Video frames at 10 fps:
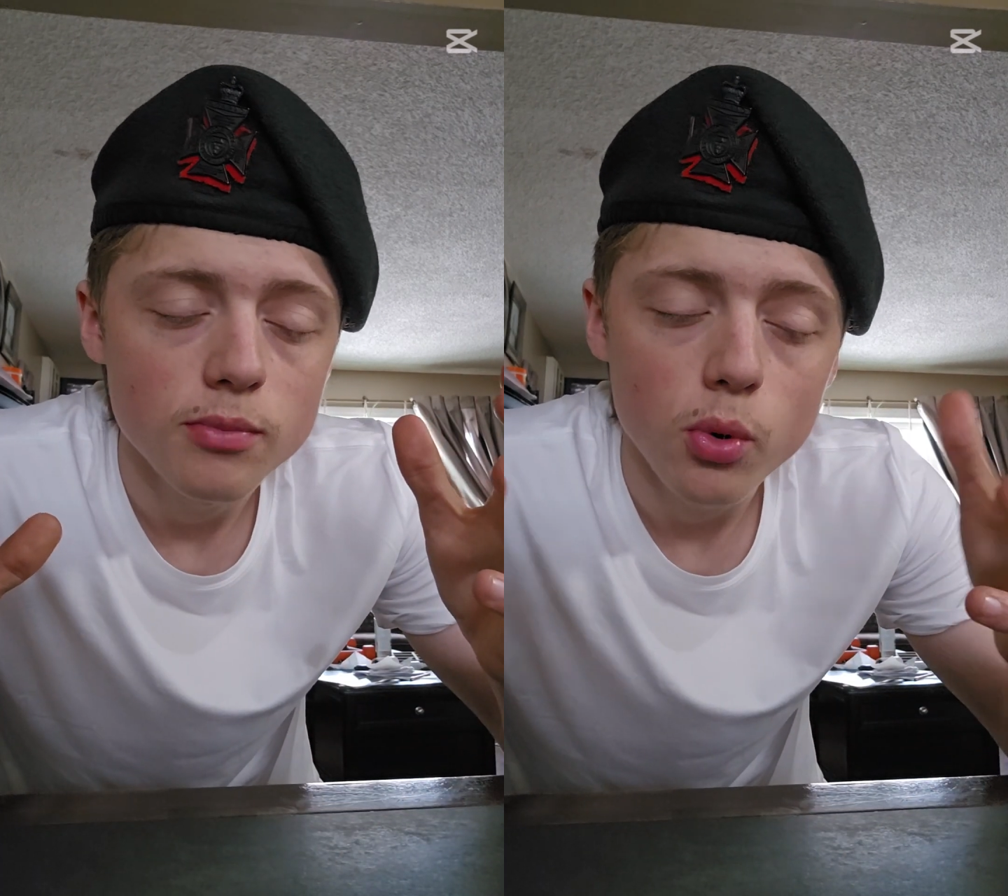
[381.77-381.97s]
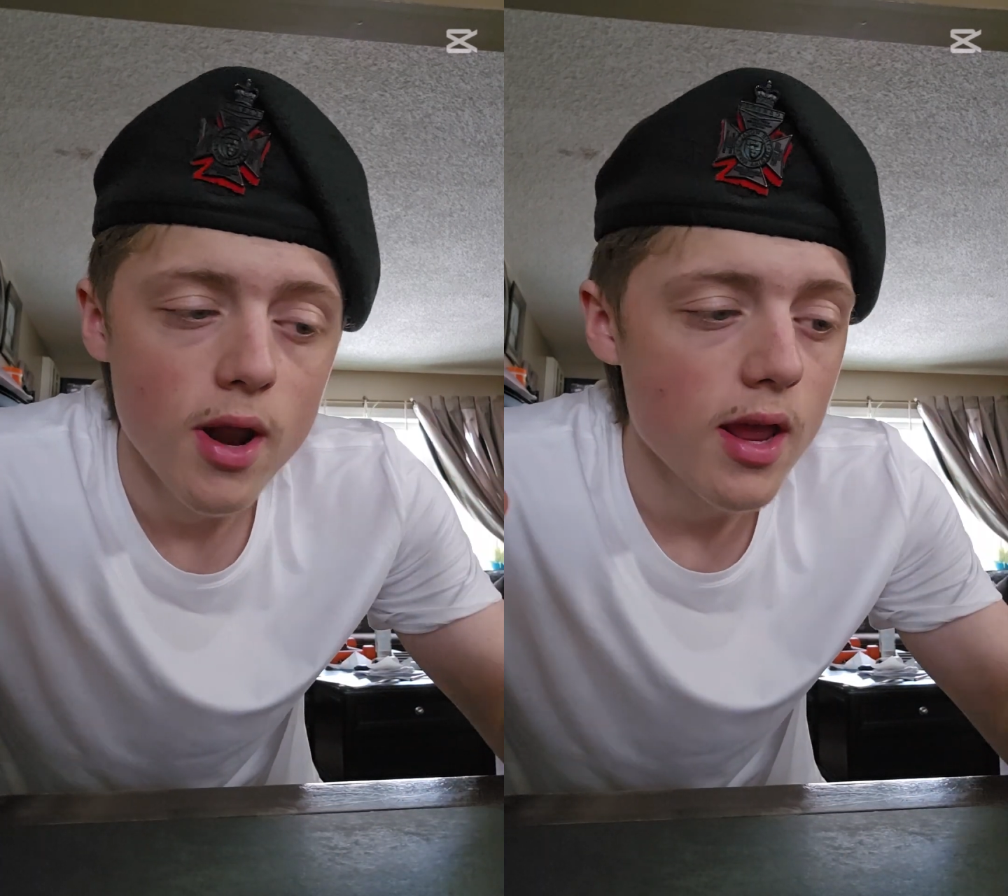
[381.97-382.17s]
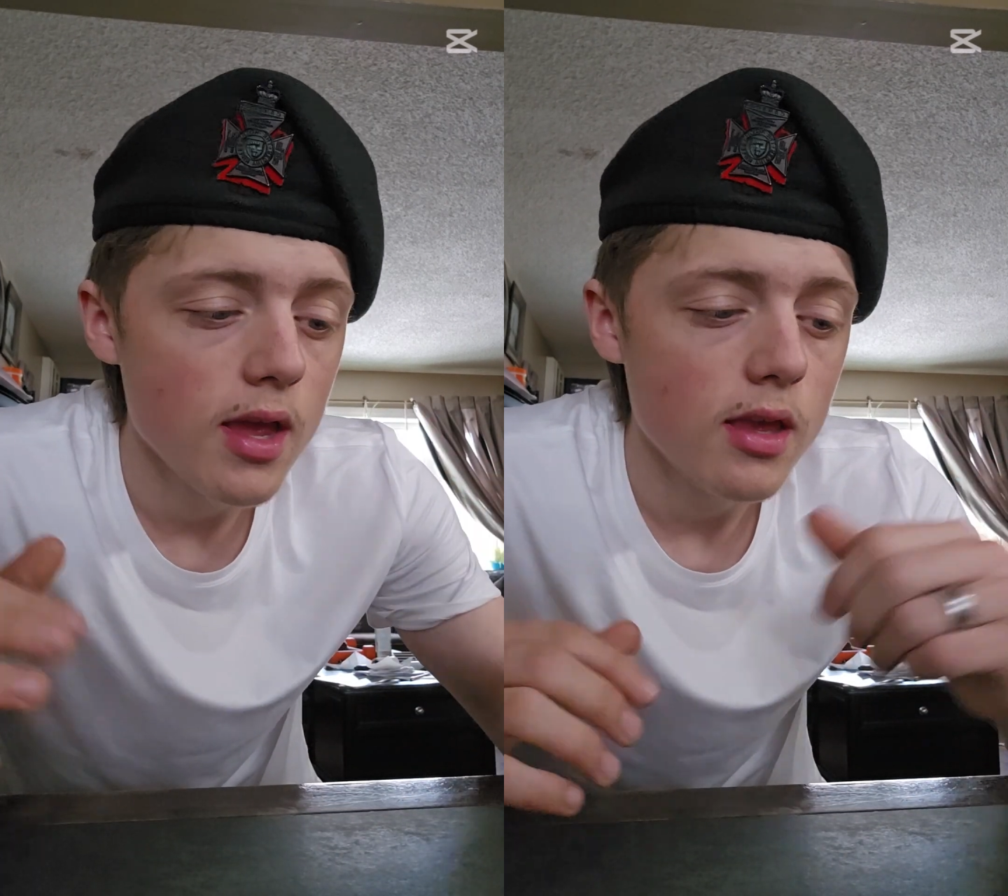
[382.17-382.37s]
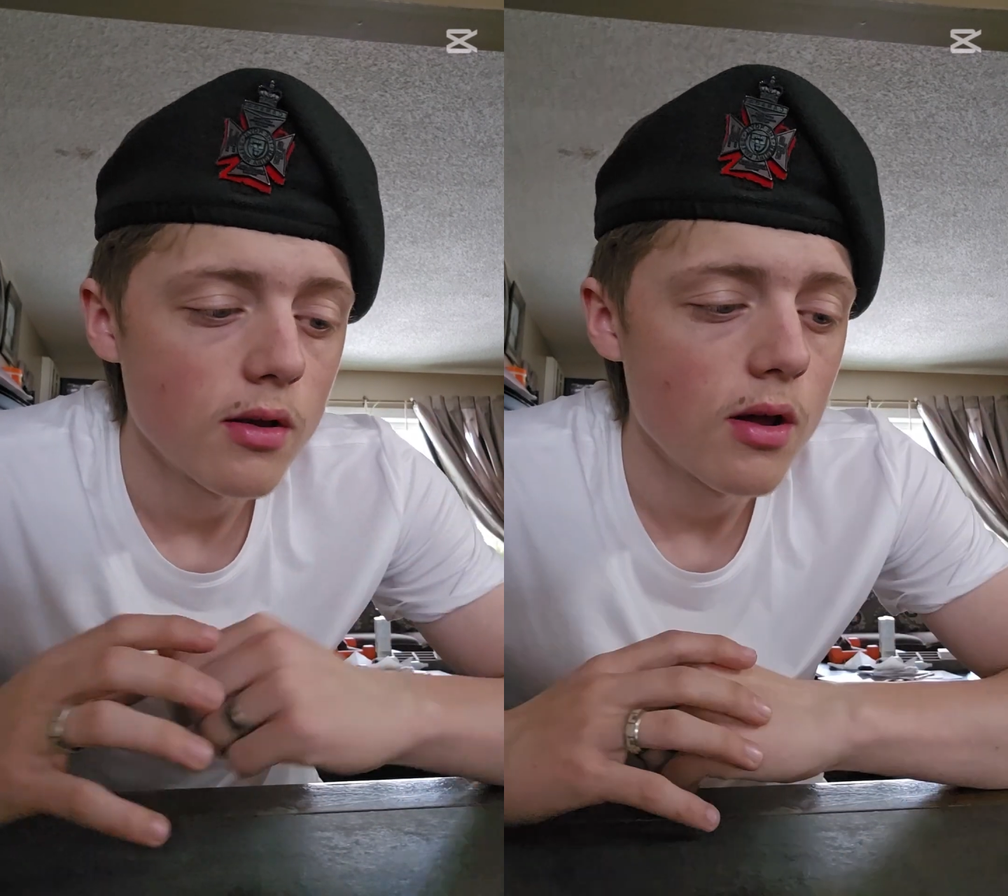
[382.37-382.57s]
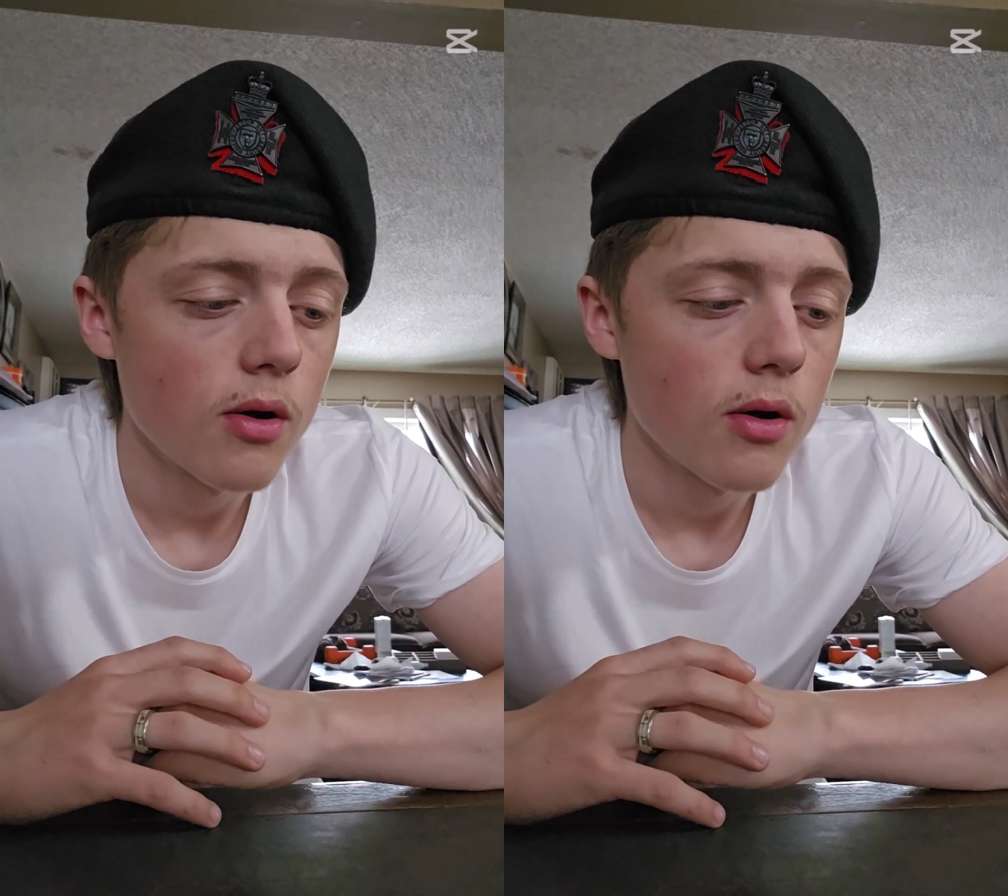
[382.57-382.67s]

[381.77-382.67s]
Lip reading: beret,